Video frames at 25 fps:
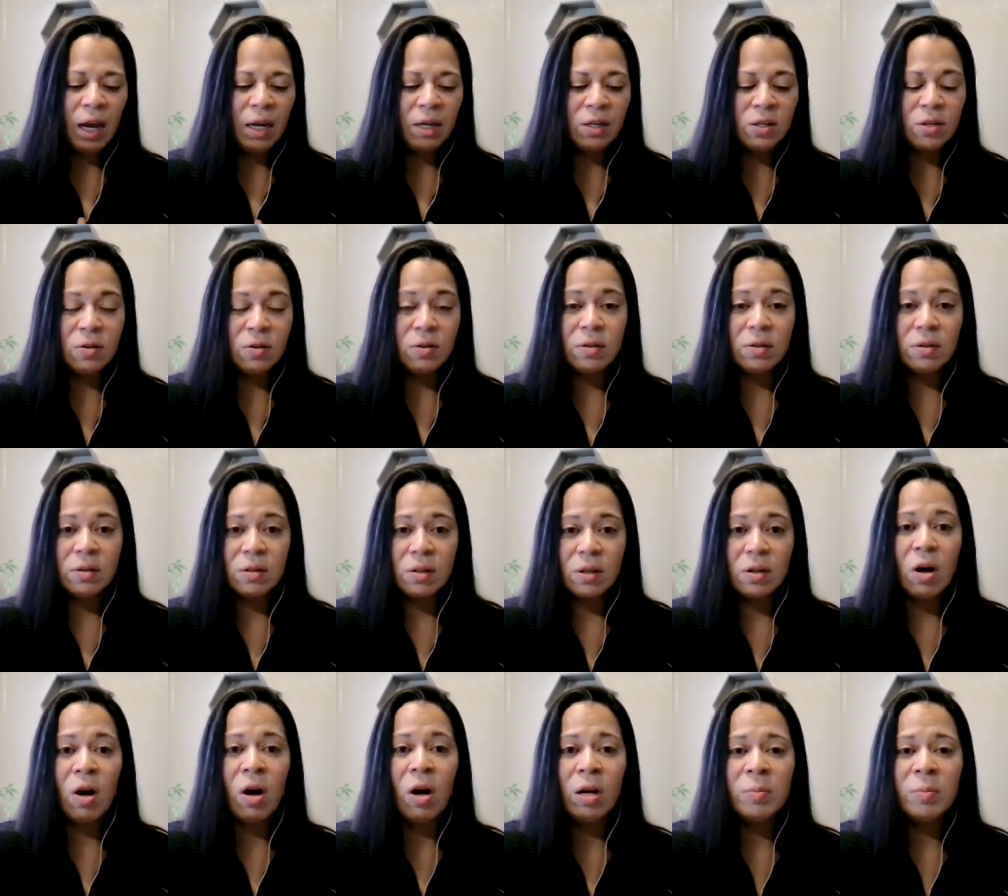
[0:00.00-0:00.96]
and to
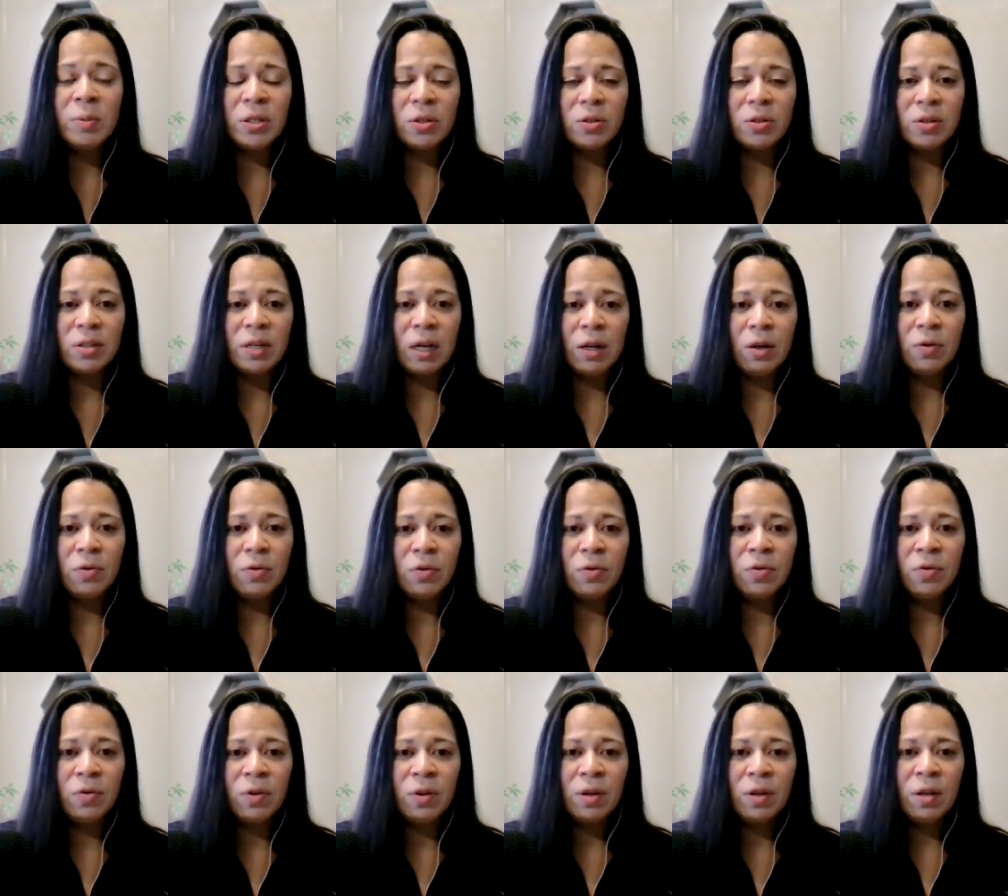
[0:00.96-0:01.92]
calm
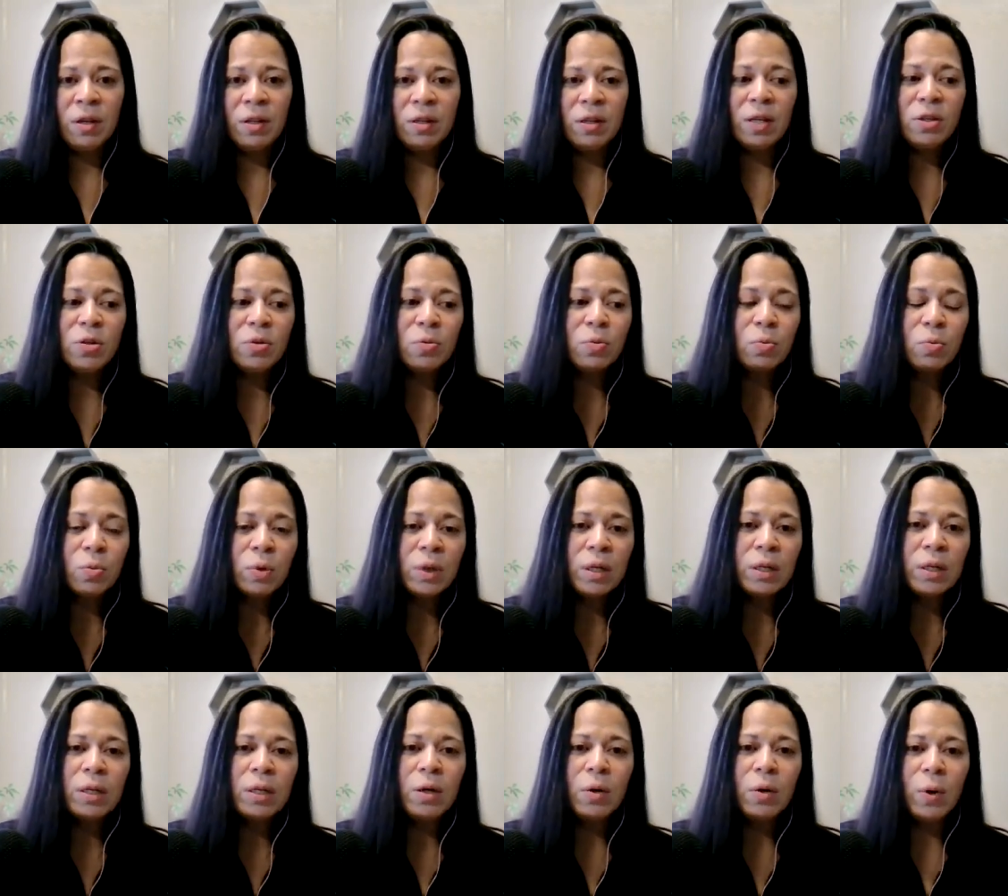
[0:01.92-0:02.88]
yourself, that's
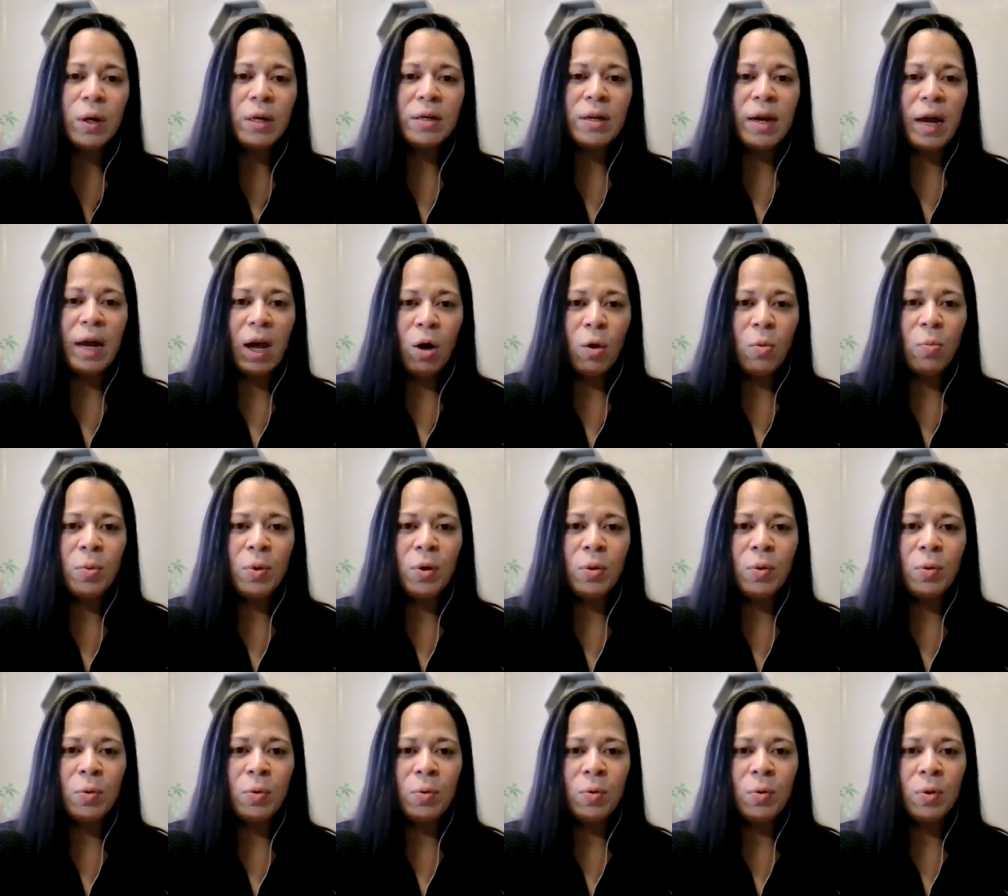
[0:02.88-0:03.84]
really going to help
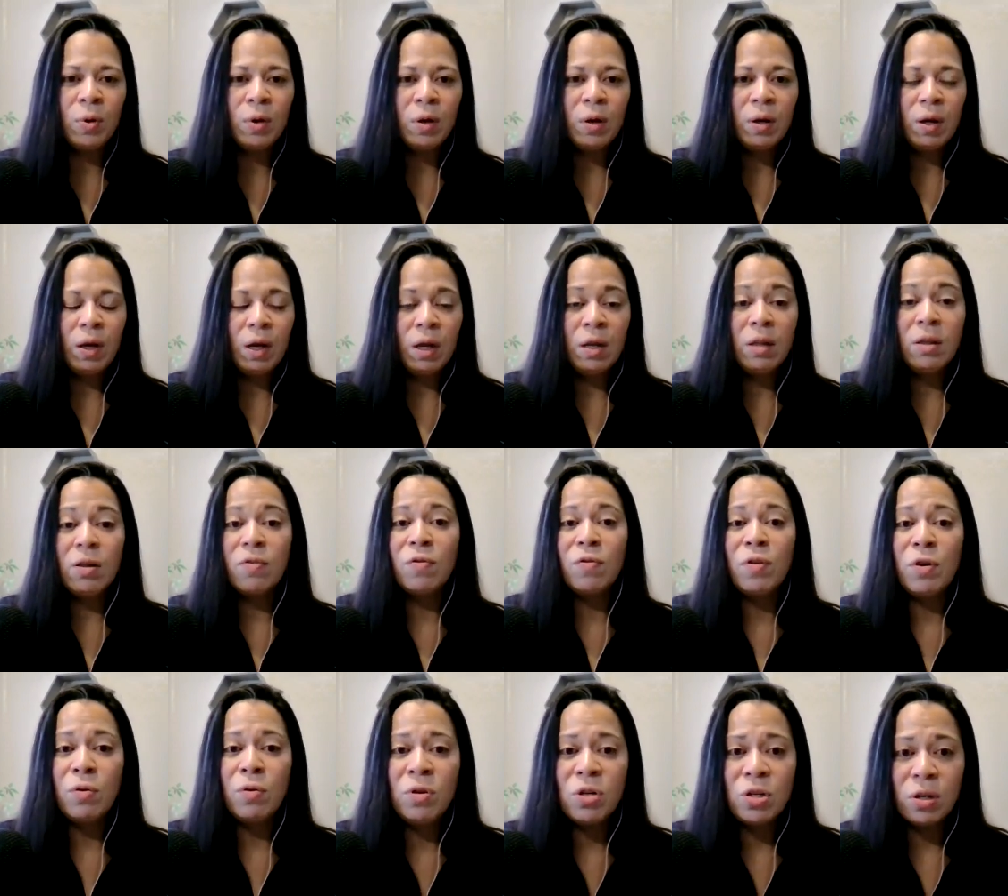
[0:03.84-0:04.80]
you in the
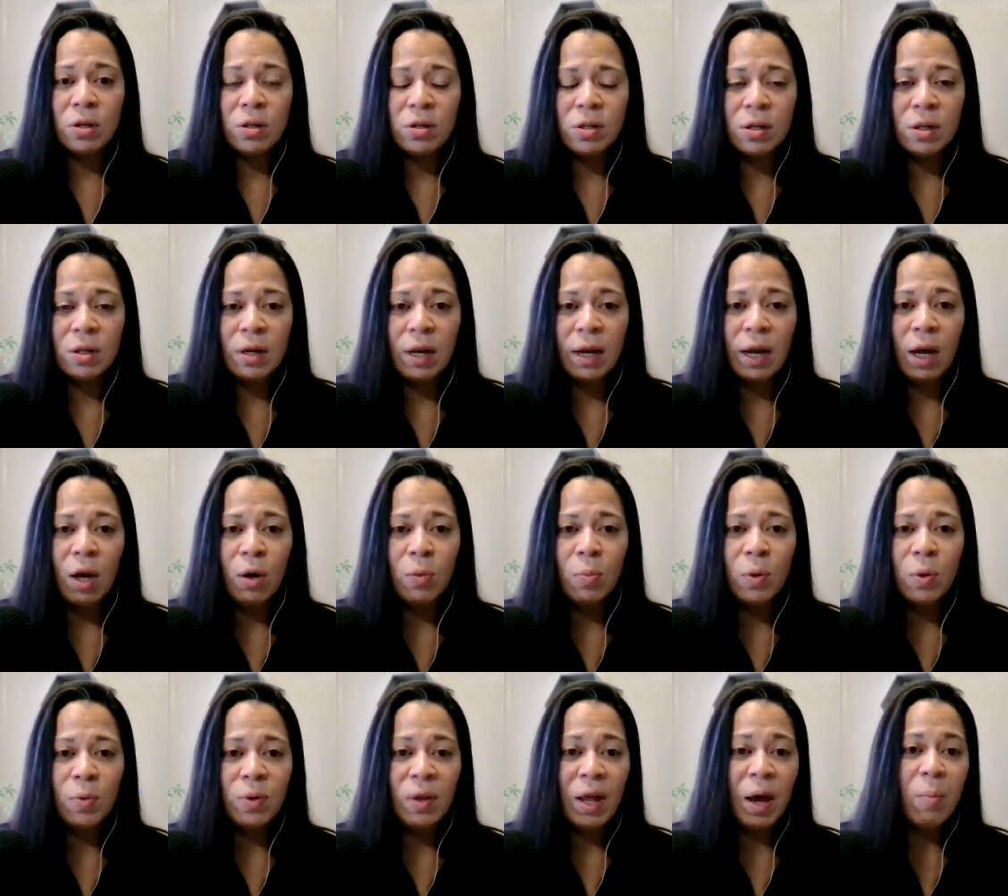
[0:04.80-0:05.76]
future. It's going to help
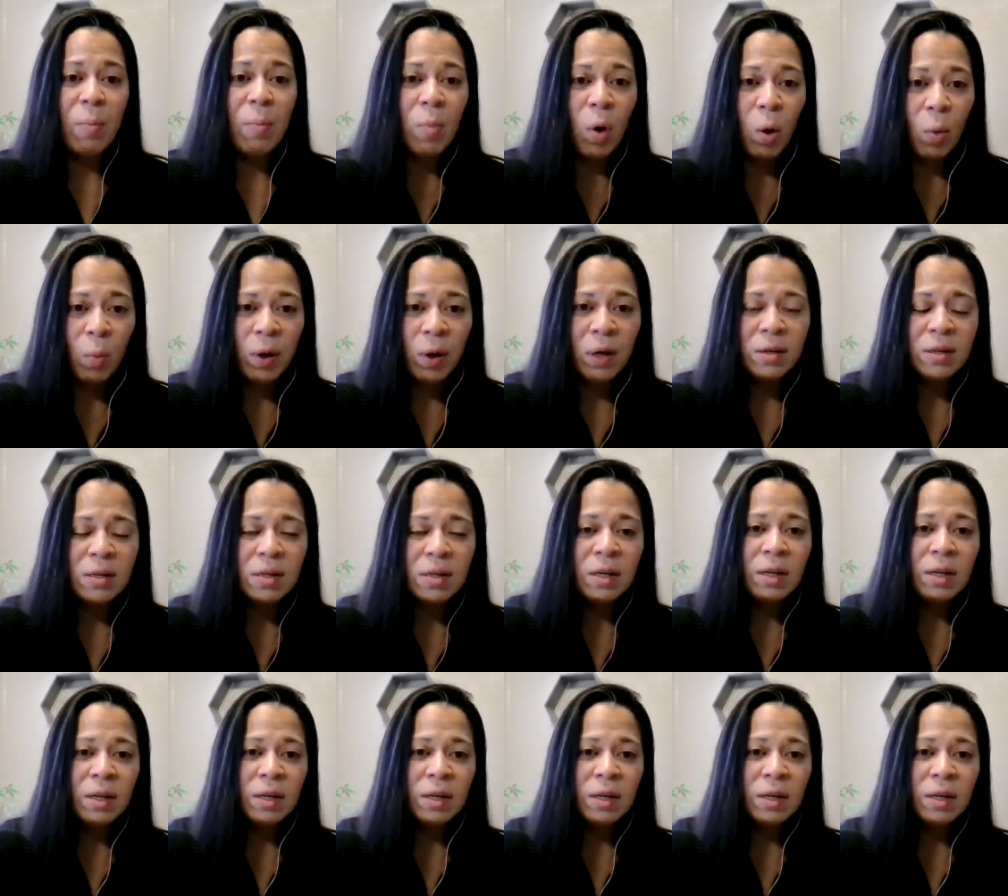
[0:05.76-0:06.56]
you in that moment.